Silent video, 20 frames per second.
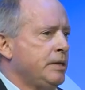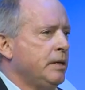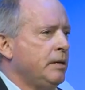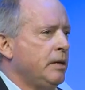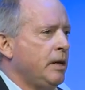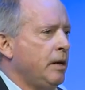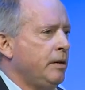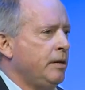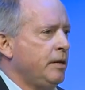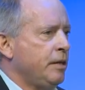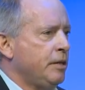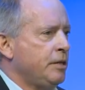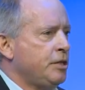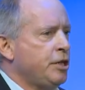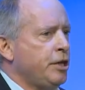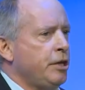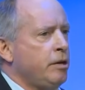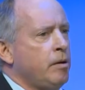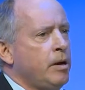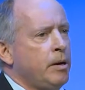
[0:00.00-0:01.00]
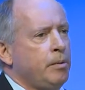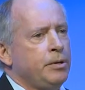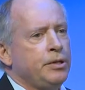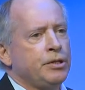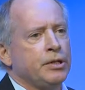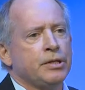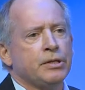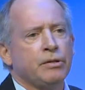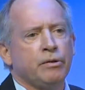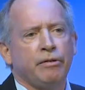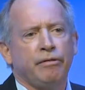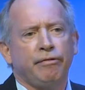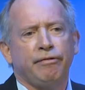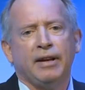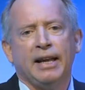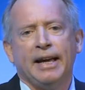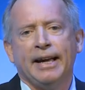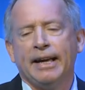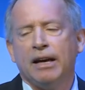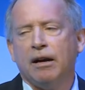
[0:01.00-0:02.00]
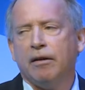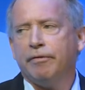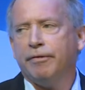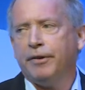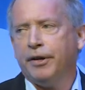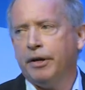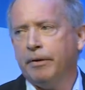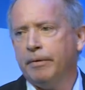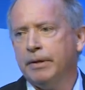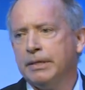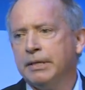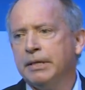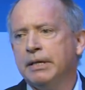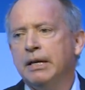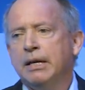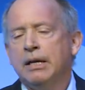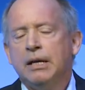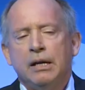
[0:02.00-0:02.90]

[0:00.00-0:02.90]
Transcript: And the two I would just sort of flag up for you is